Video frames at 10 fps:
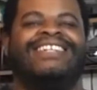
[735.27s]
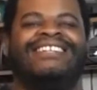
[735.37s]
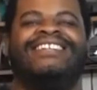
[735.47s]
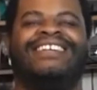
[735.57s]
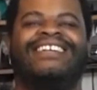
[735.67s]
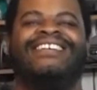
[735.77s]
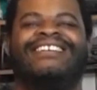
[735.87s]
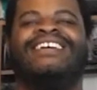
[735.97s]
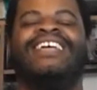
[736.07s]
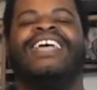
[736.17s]

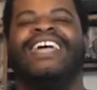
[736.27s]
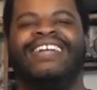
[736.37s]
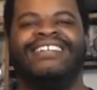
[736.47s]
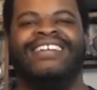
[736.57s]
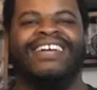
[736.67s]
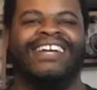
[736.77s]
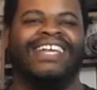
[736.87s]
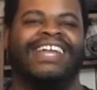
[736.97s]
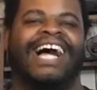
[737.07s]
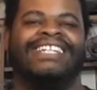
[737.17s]
And
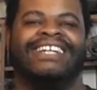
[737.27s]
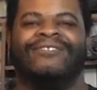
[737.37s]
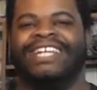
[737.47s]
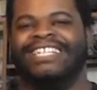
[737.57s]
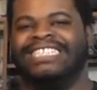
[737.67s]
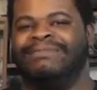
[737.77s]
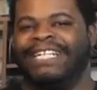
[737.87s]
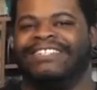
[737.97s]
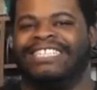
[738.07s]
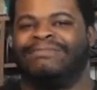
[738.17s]
again, I didn't really
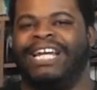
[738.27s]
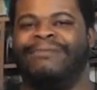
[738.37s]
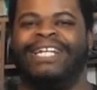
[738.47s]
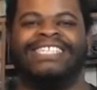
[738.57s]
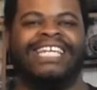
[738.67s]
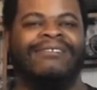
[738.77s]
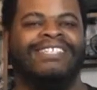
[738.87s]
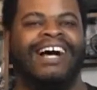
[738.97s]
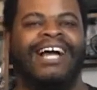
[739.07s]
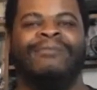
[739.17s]
expect him to explain it, but at the same
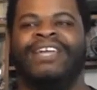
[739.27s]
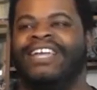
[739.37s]
time,